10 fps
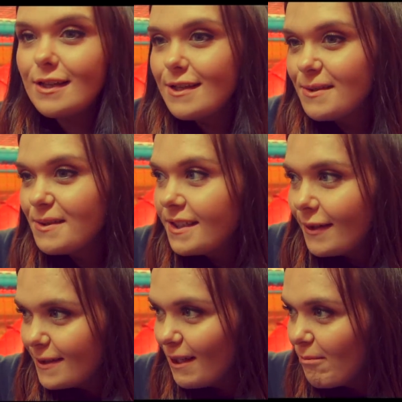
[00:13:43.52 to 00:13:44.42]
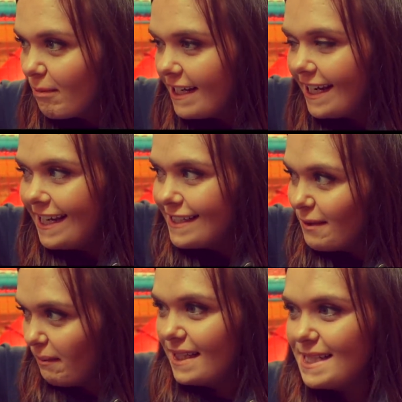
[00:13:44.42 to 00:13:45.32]
There's also a soft play here,
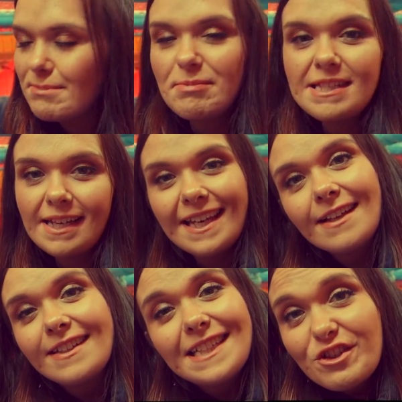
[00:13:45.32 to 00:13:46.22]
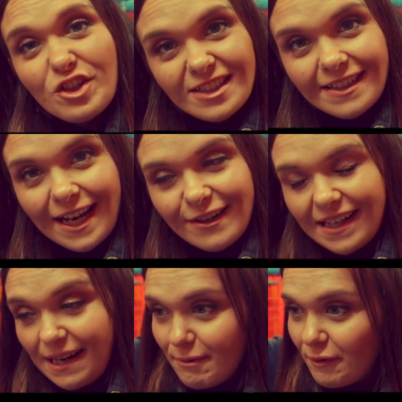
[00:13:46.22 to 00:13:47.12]
so while it's particularly drizzly
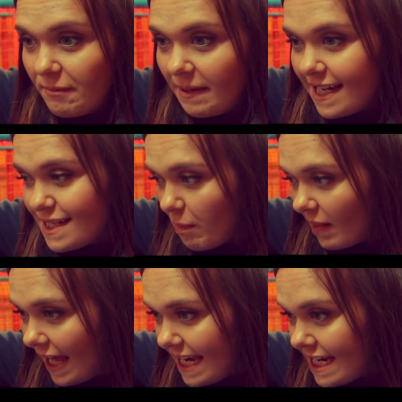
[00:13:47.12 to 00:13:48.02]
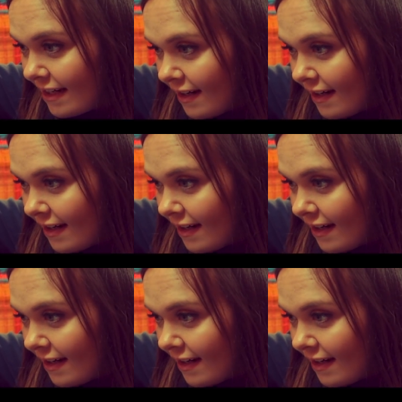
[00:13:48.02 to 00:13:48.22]
outside, we come here to play.